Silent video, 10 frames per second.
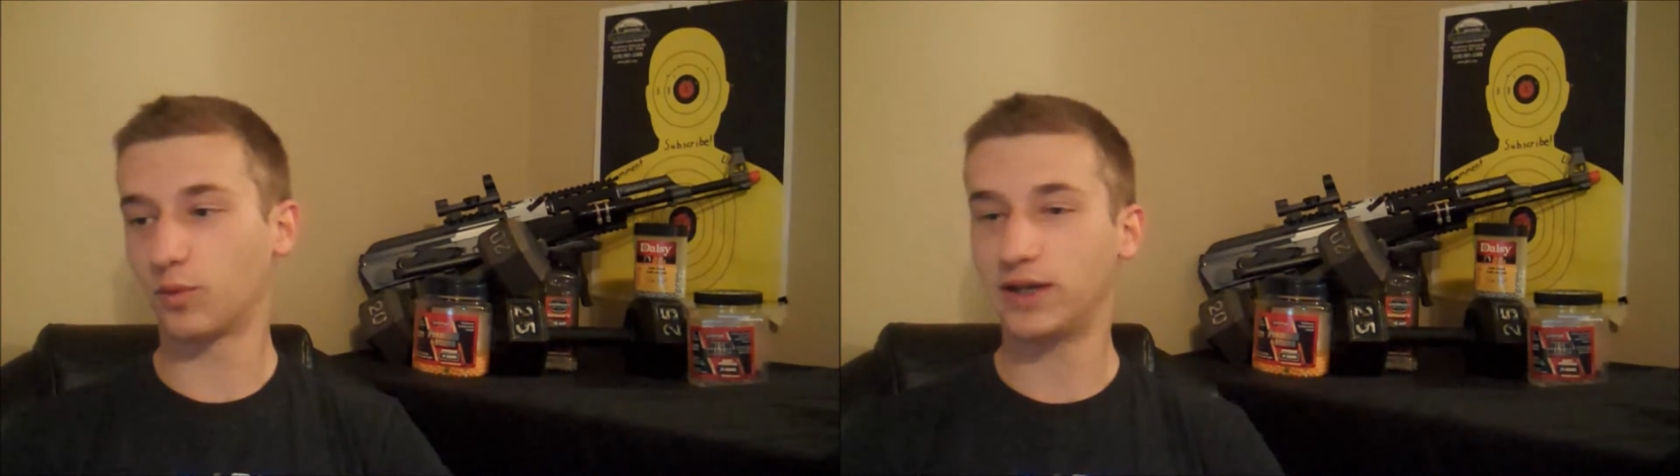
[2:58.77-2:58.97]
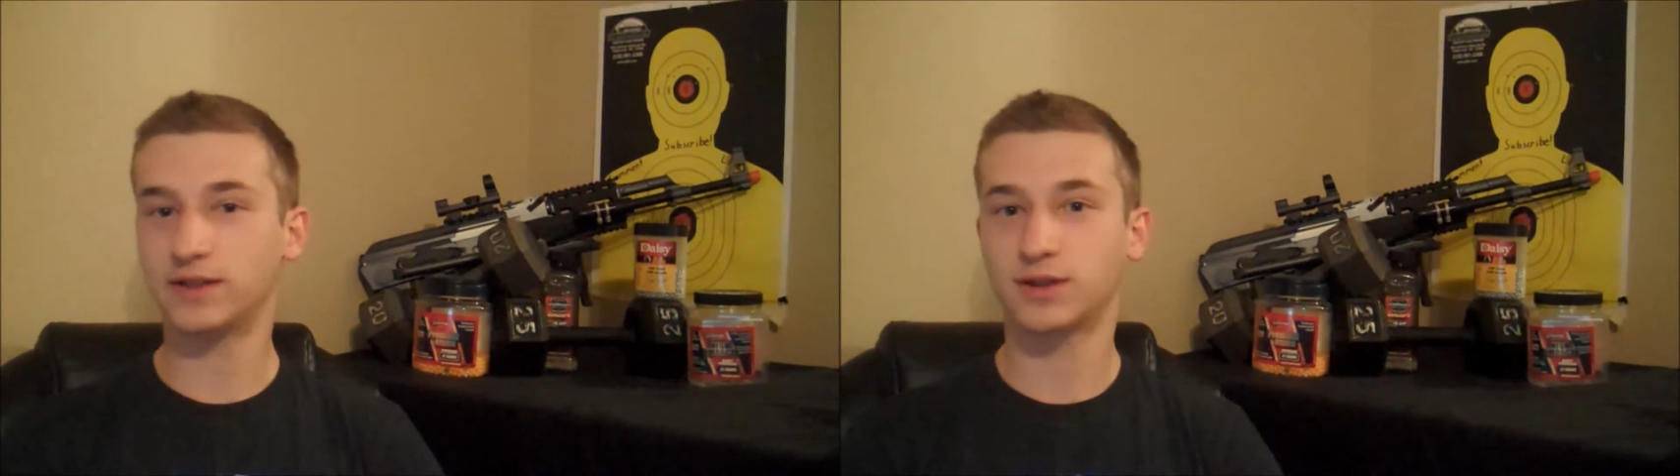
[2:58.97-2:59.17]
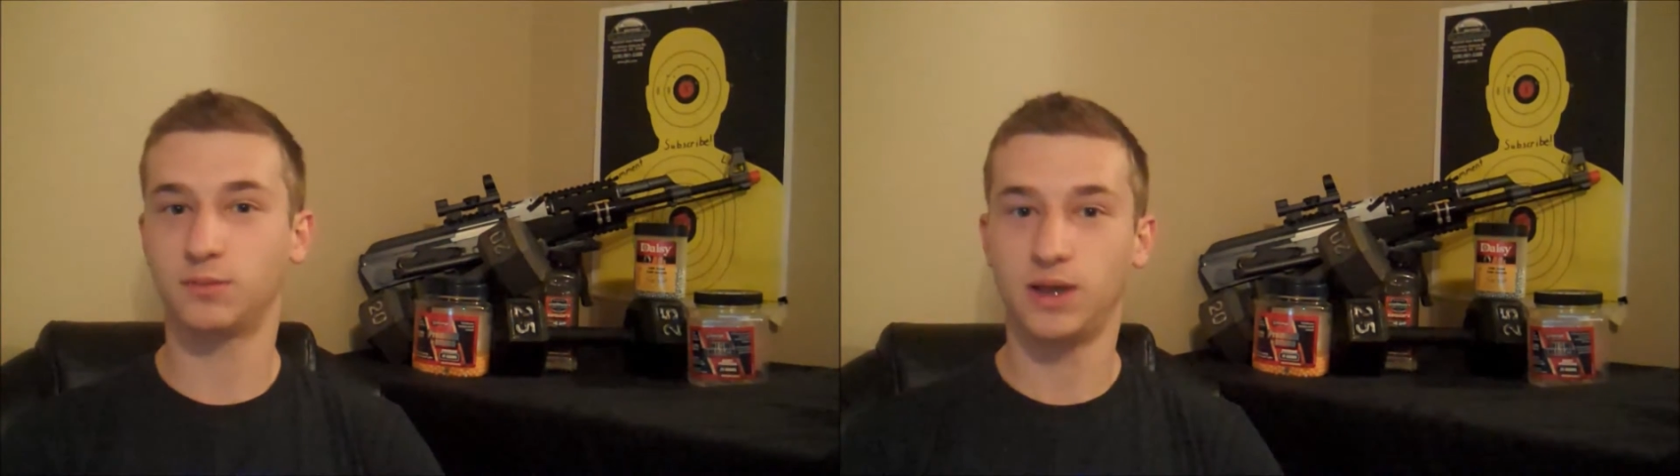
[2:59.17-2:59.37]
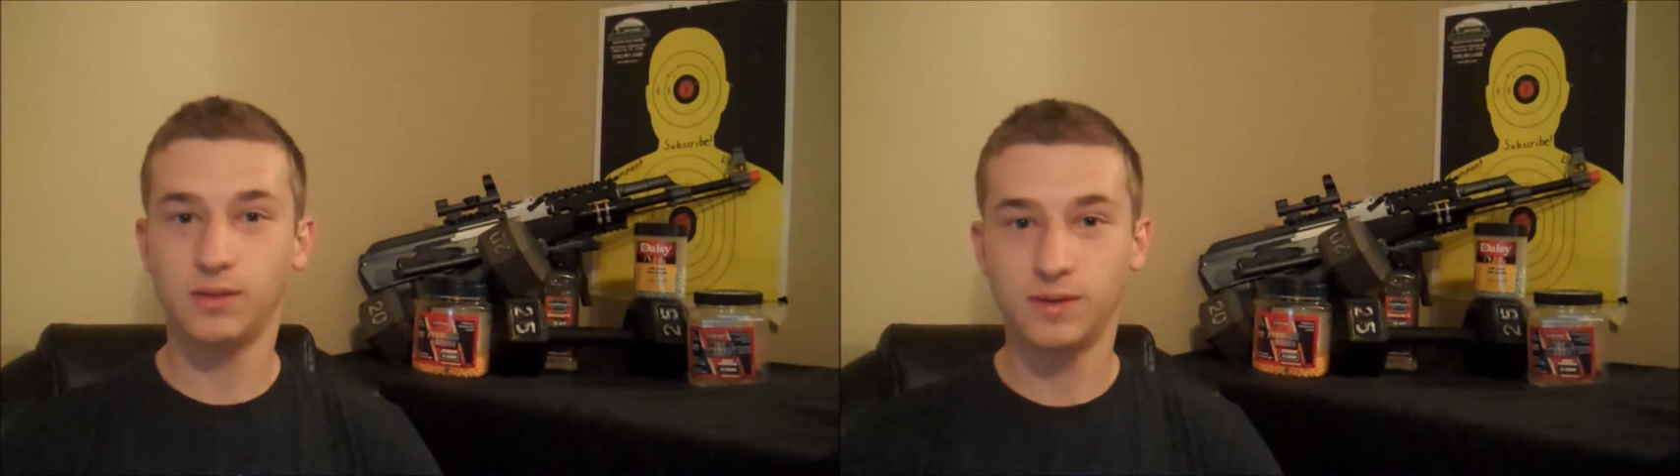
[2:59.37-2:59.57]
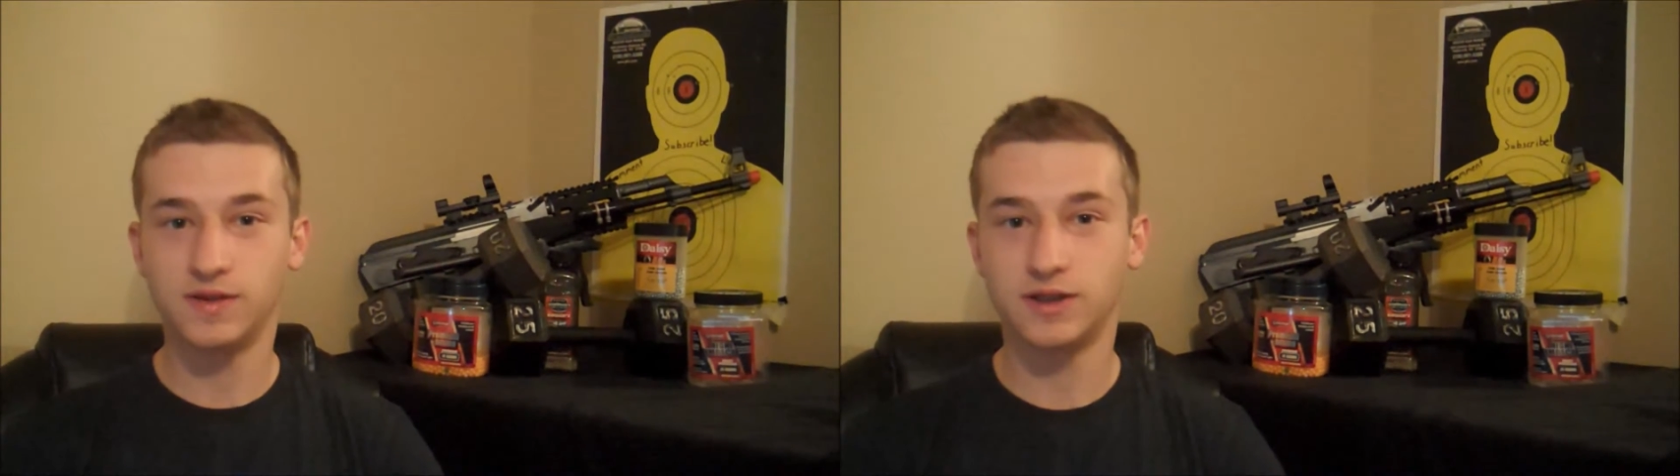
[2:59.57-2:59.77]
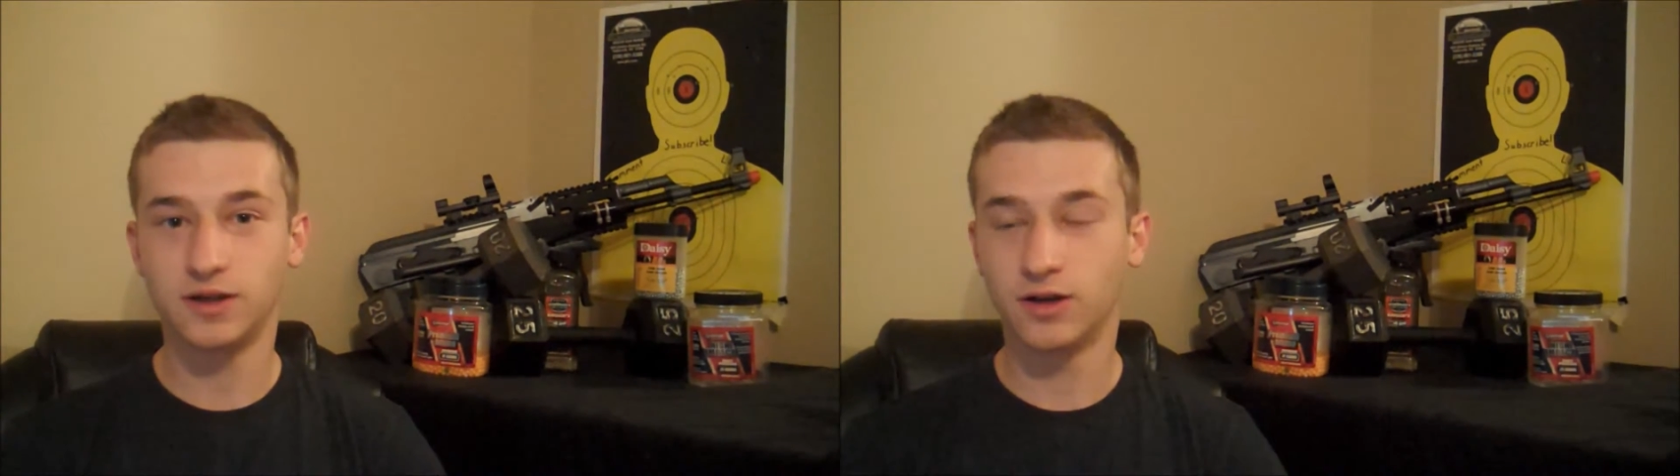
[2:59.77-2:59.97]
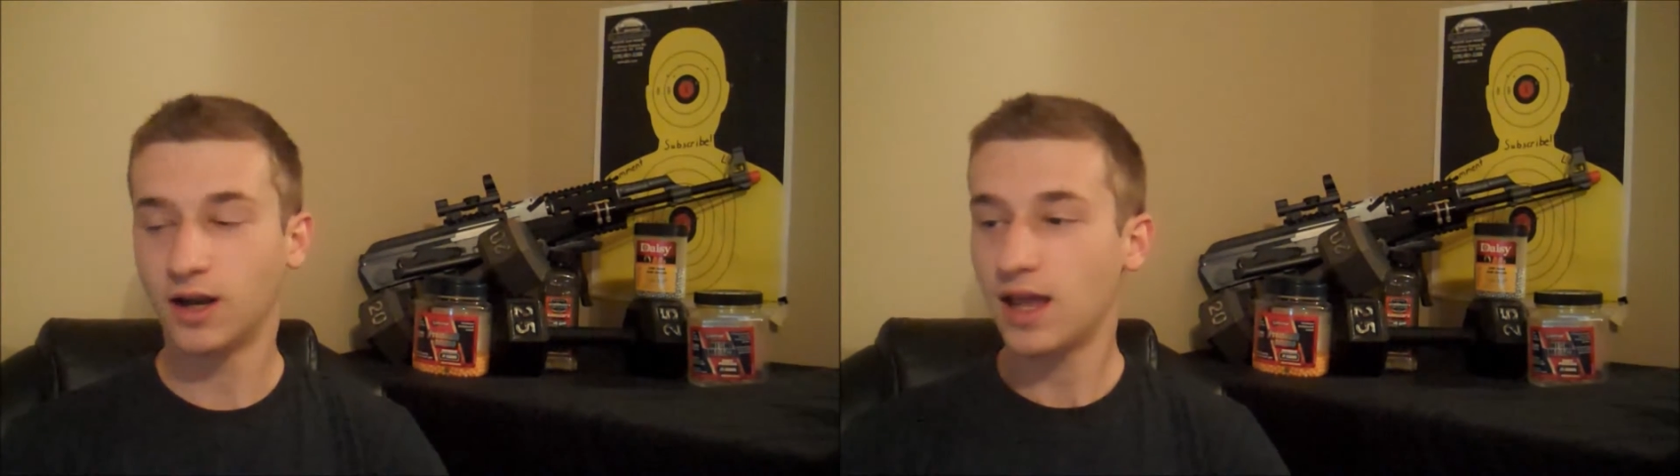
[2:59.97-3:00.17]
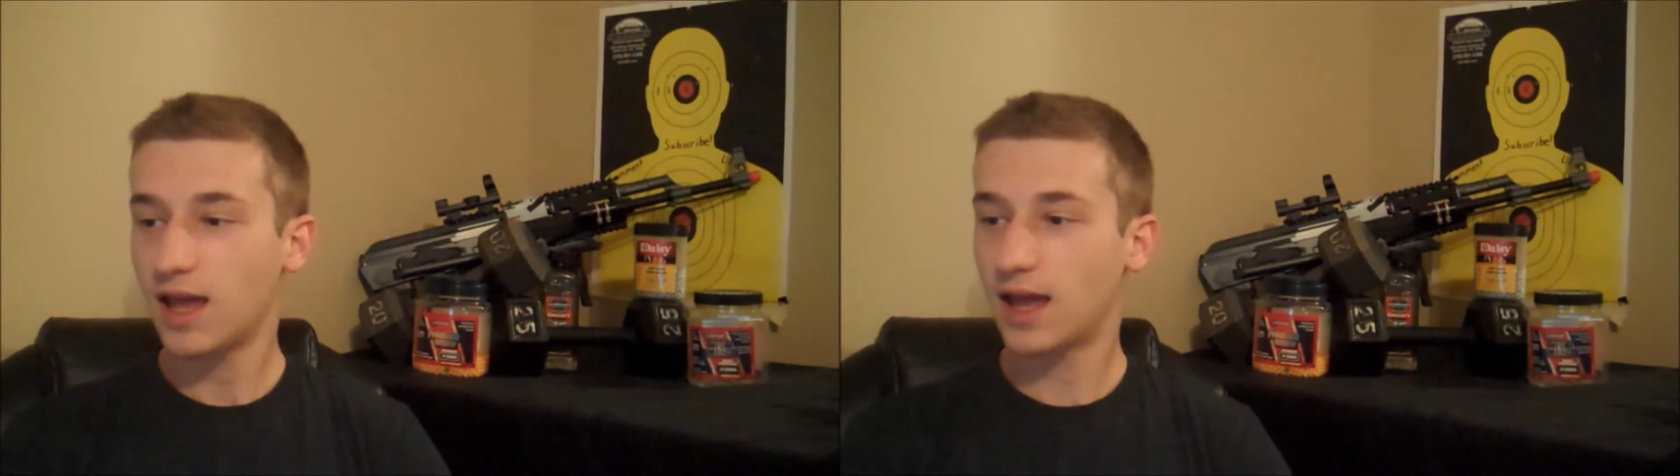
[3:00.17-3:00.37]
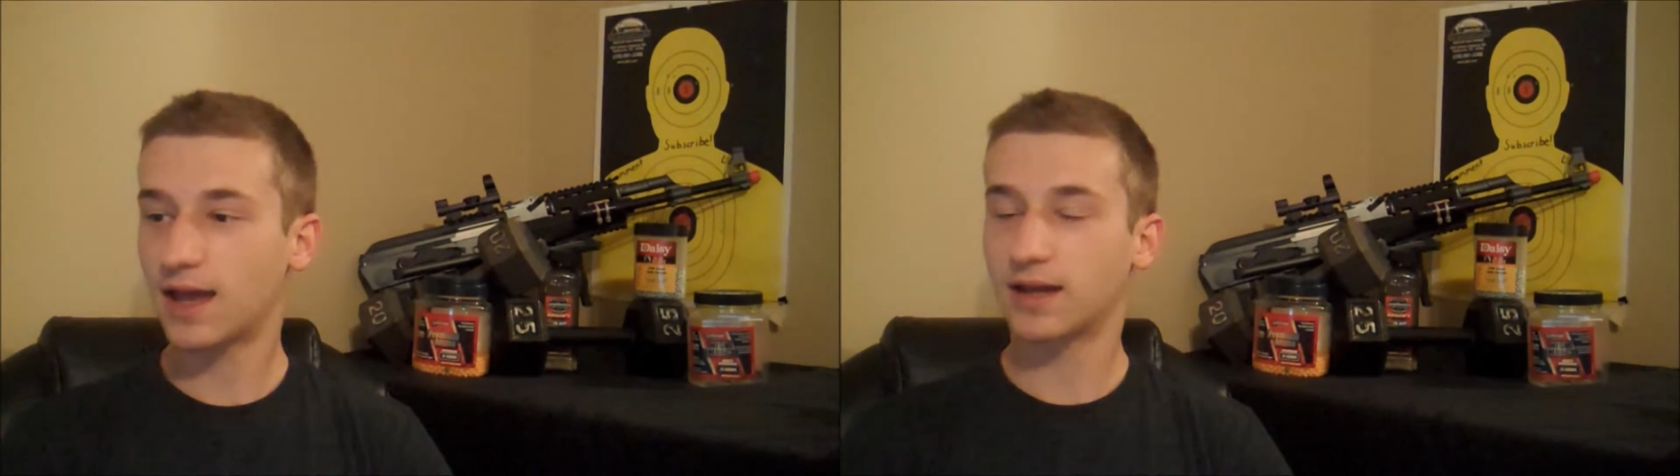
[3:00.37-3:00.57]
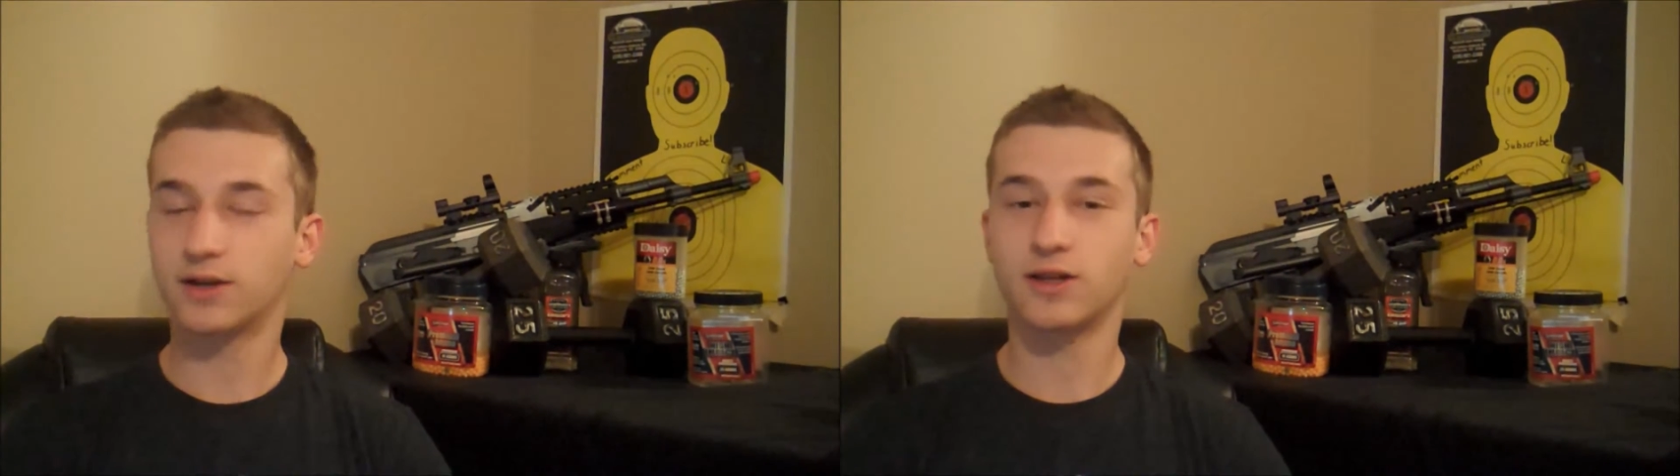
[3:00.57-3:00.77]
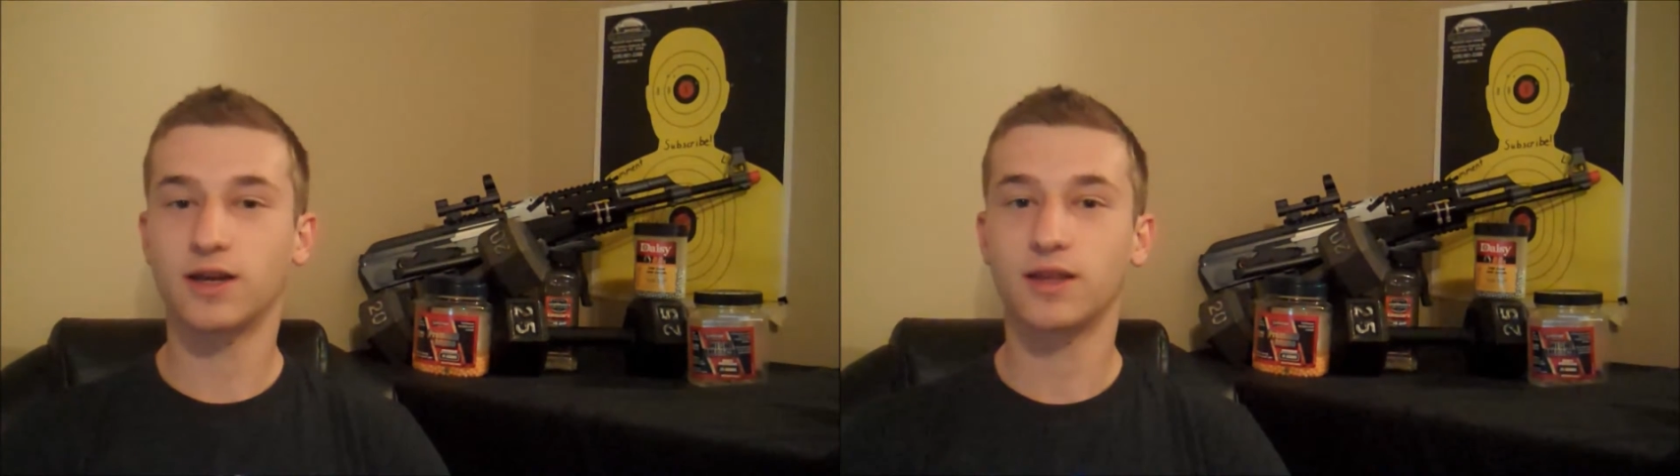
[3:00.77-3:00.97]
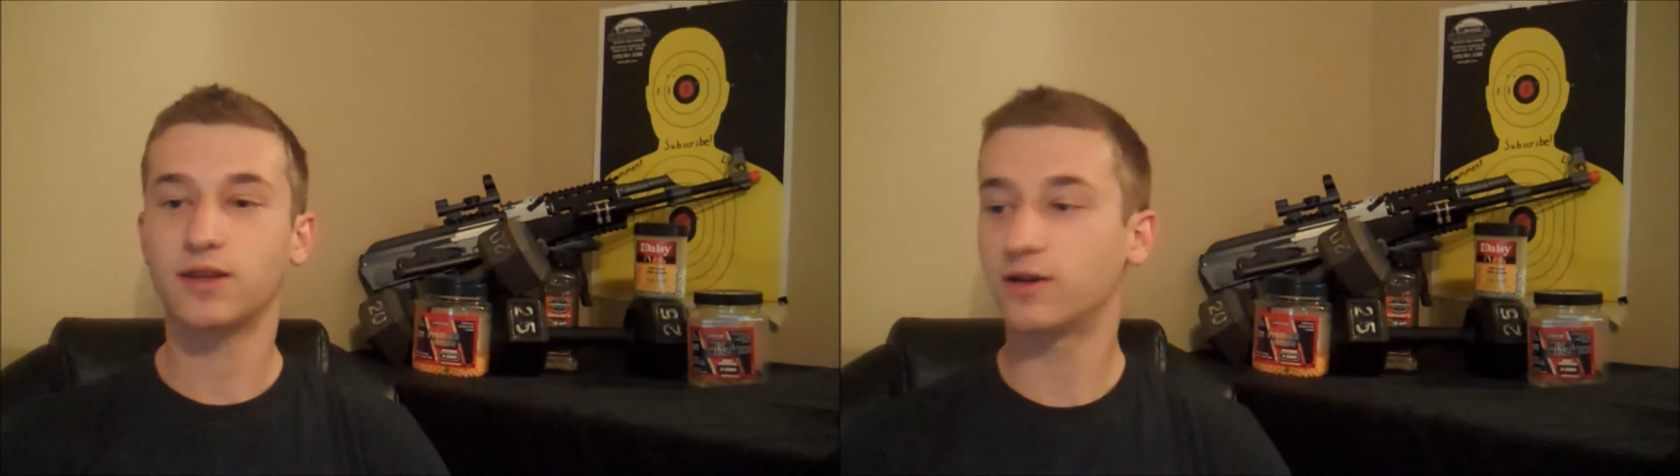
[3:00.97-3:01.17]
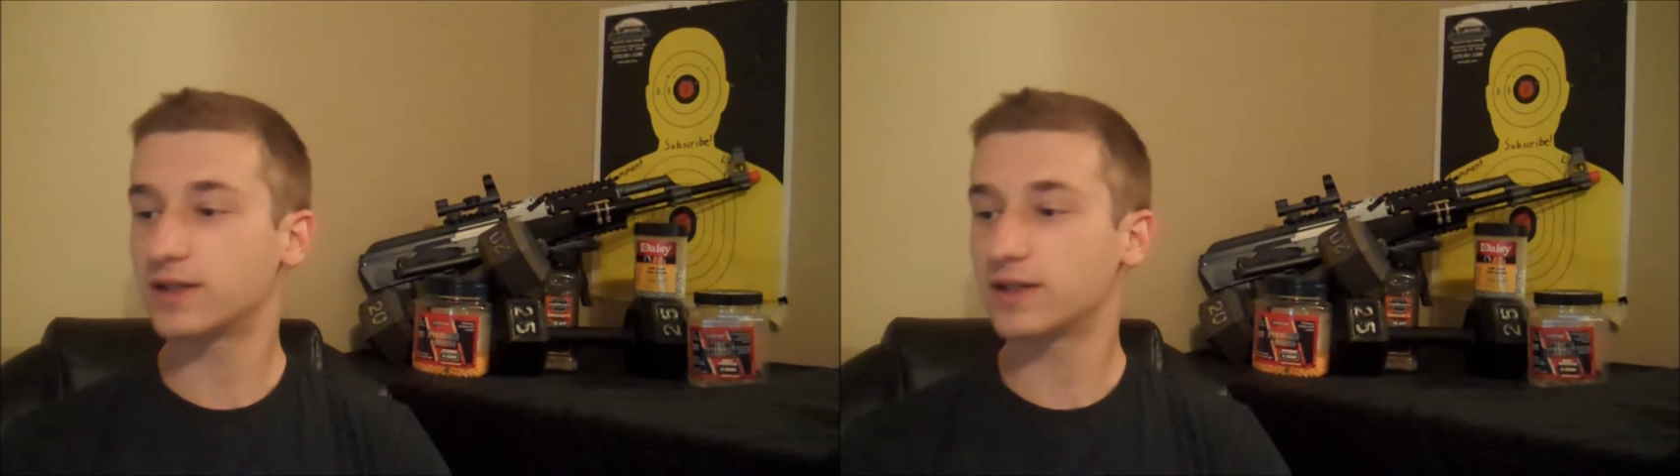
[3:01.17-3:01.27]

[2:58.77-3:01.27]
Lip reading: weights of BBs here. And there